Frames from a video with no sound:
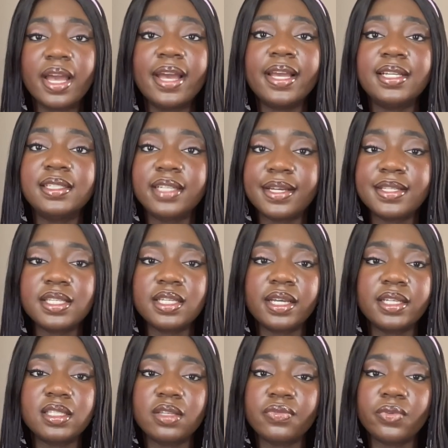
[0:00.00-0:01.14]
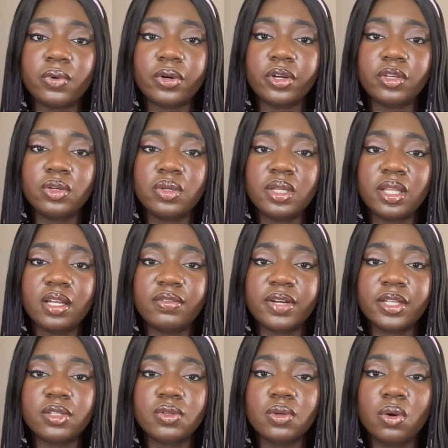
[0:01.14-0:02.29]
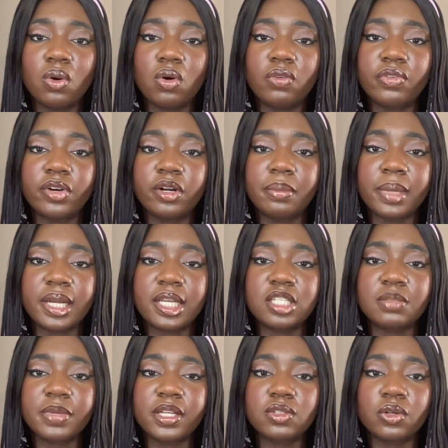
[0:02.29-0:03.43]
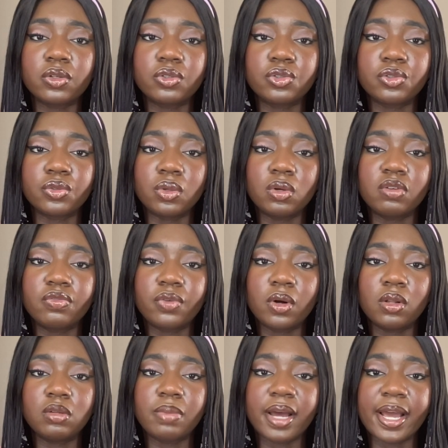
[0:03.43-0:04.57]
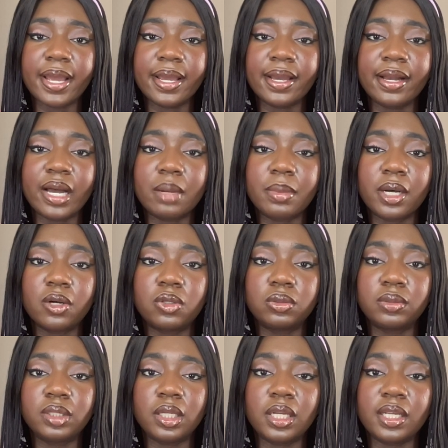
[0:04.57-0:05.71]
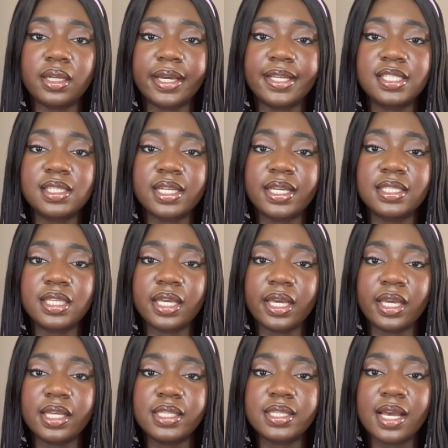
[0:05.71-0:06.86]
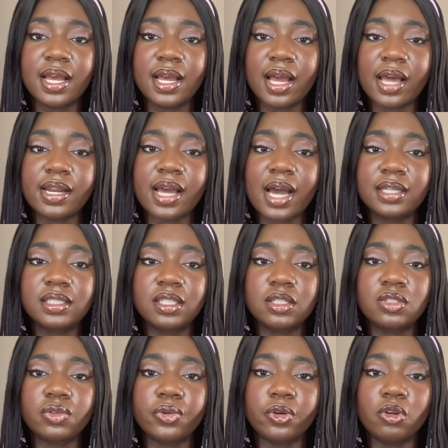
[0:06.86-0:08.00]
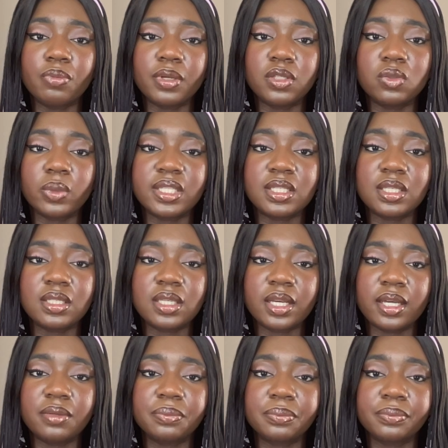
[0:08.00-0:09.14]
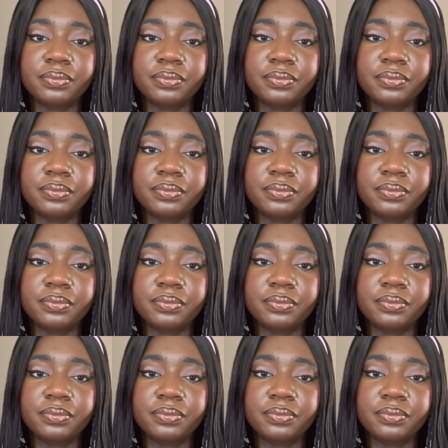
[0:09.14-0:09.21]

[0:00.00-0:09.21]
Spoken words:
In 1994, Unilever took over management control, followed by Gamma Holding in 1998 and Actis Group in 2010.